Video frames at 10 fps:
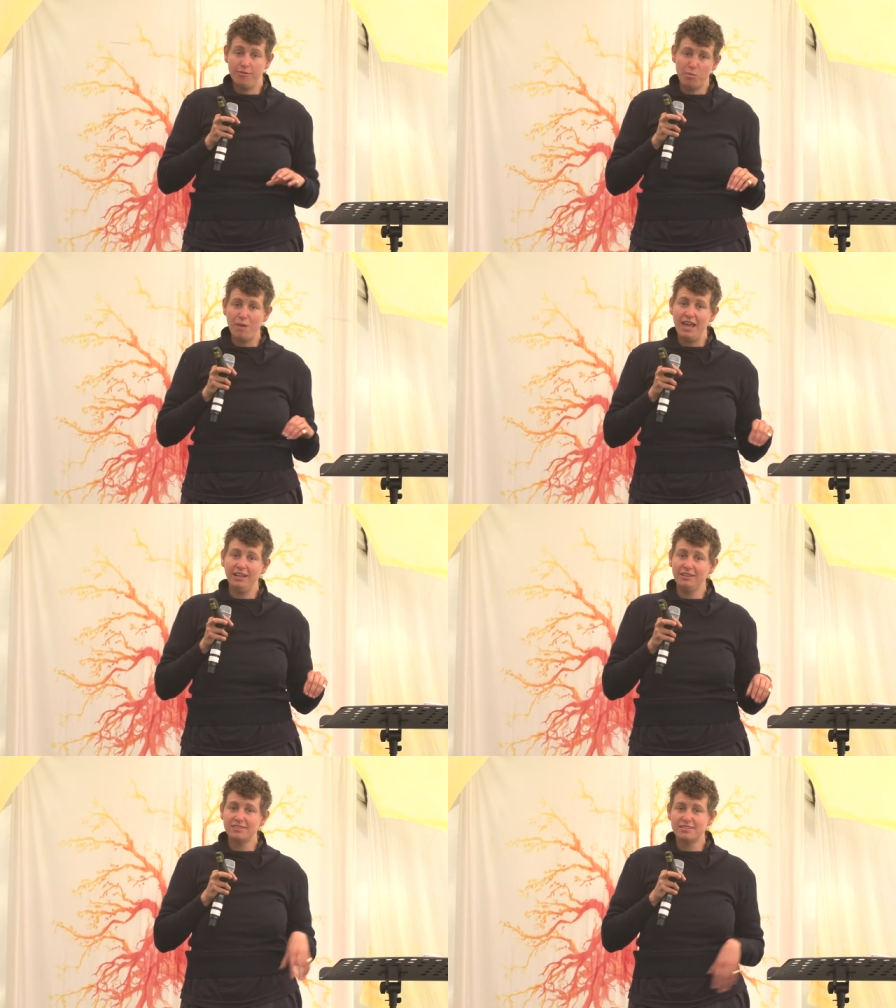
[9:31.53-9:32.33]

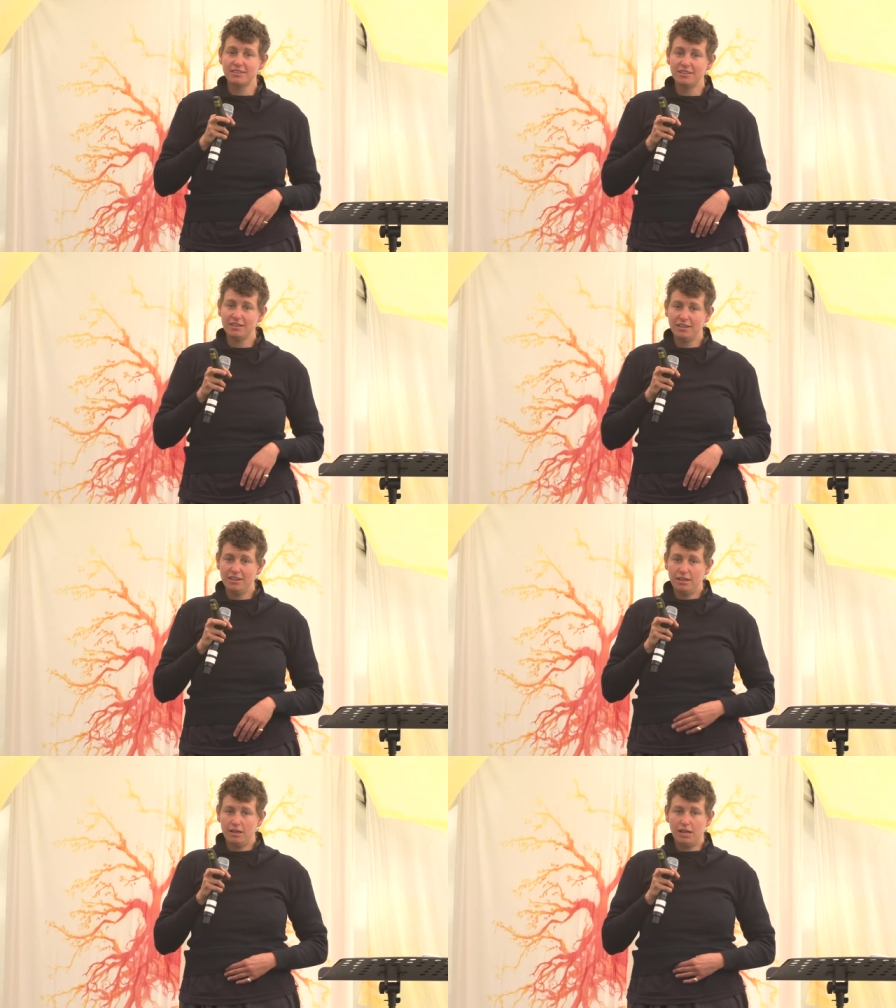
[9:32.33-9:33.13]
Remains,
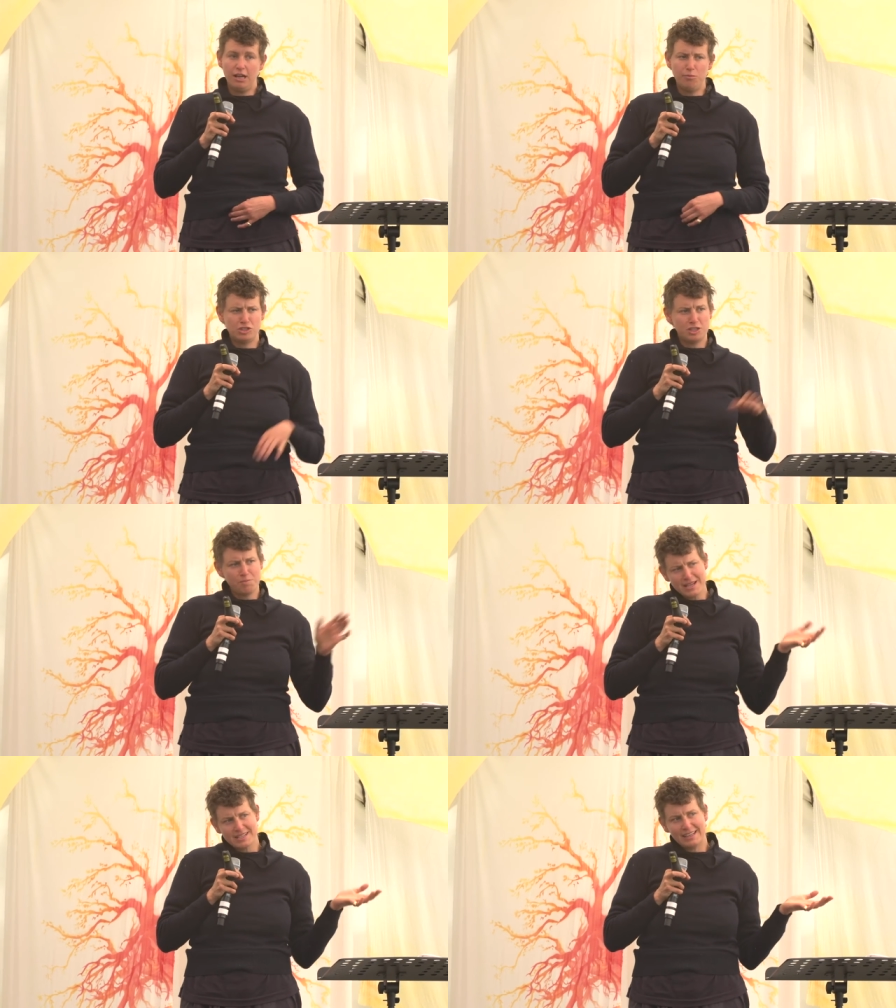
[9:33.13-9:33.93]
um, which is
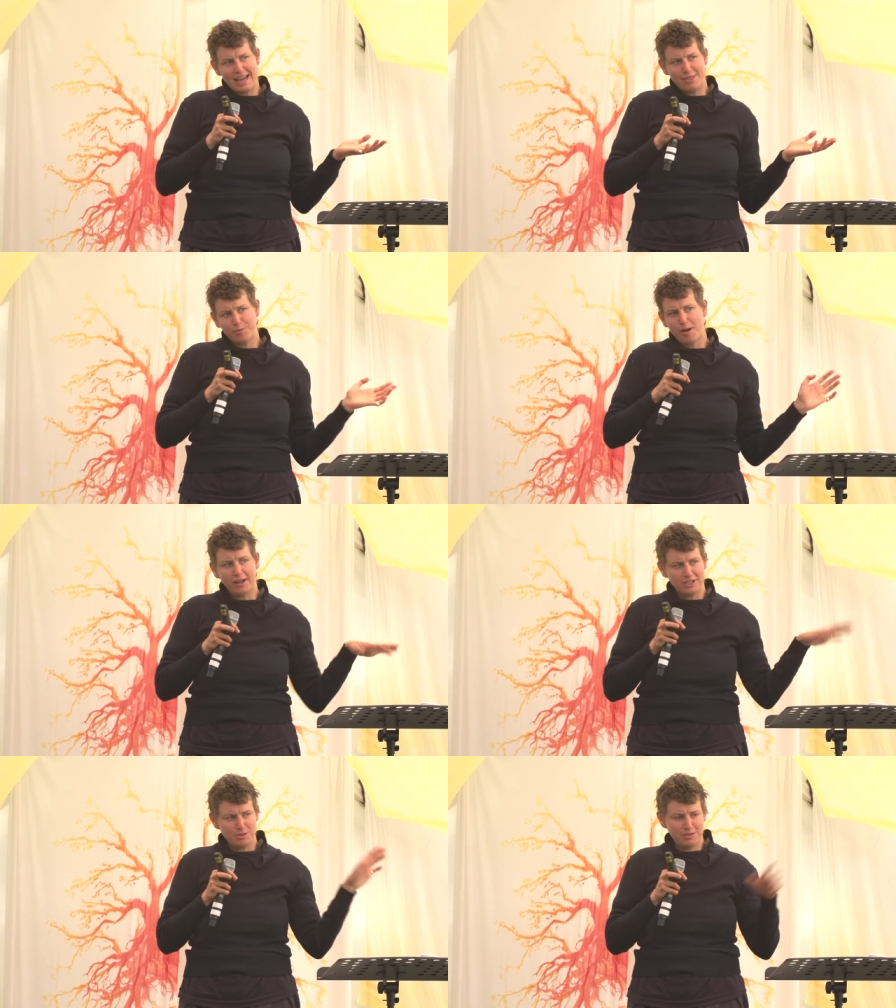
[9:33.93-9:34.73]
basically
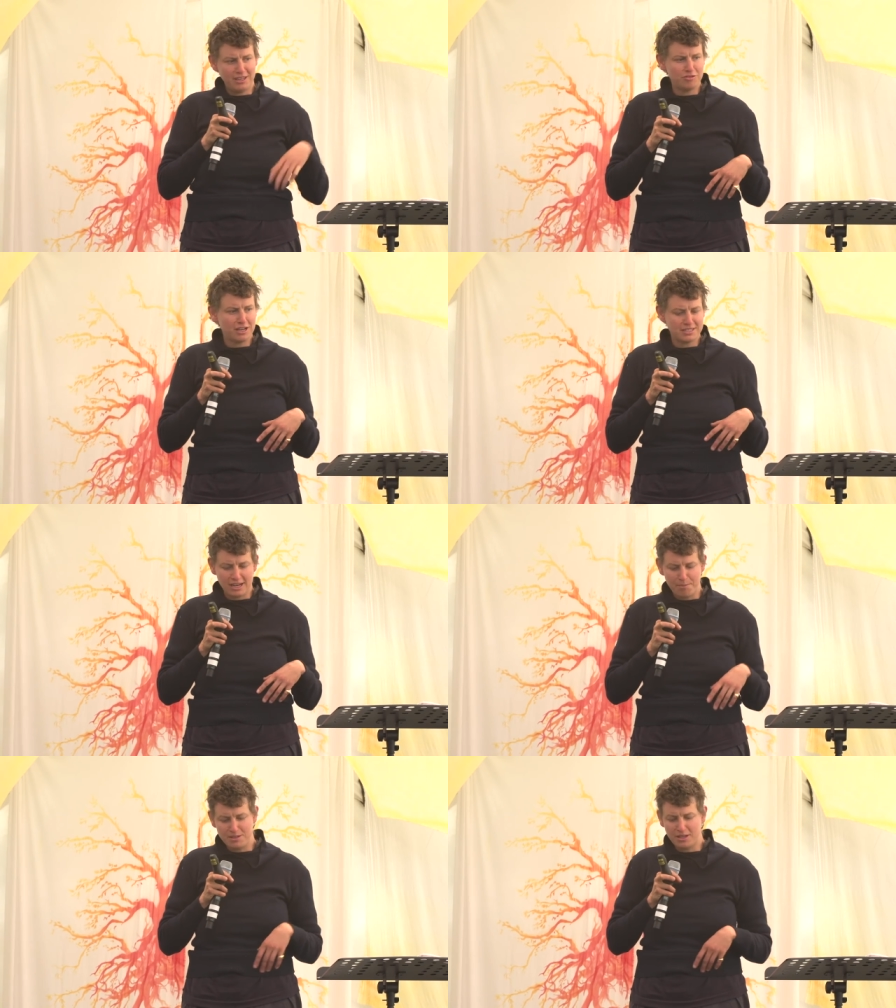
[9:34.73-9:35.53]
anthropology, but they dressed
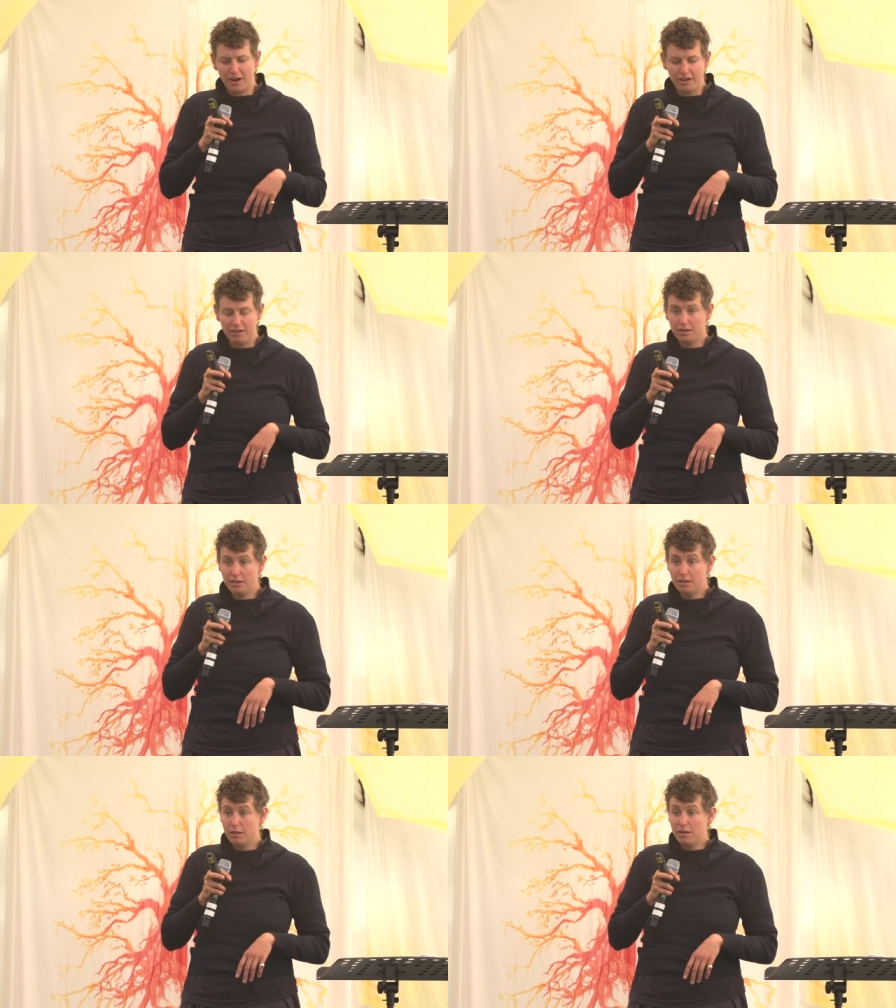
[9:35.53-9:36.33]
it up as art.
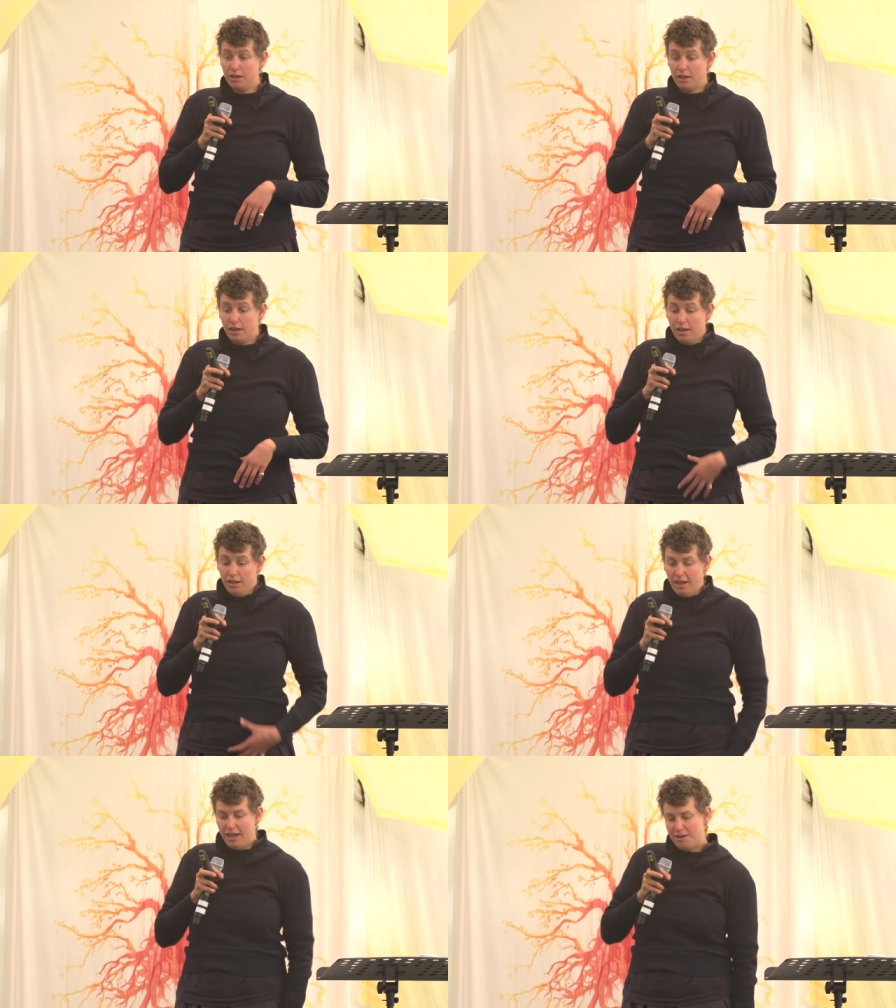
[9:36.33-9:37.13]

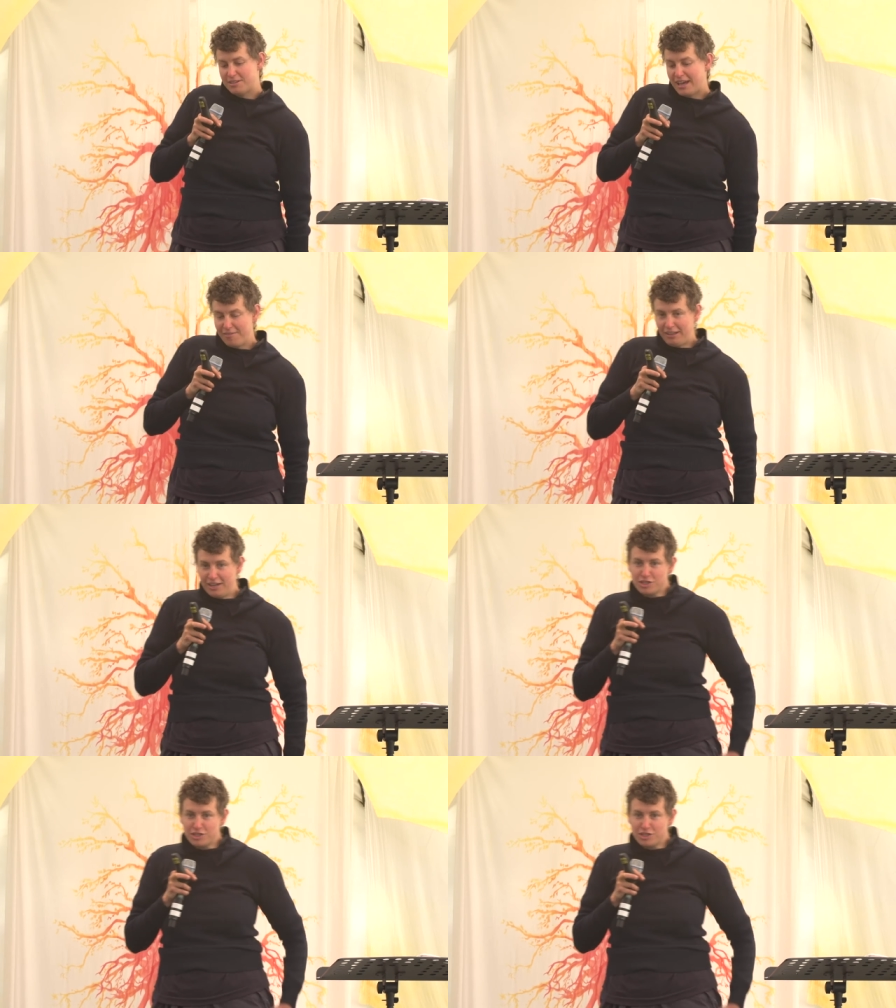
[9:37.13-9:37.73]
And it was kind of like